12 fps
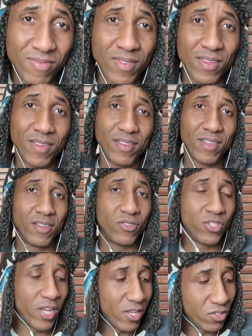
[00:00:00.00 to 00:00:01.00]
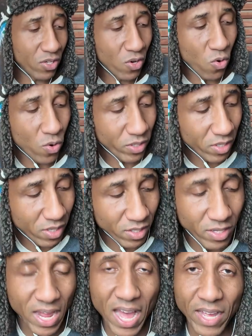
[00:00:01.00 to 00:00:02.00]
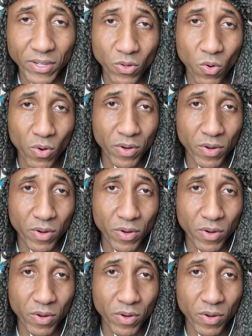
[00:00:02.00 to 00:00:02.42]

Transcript: And then you change the chord to this 9 chord.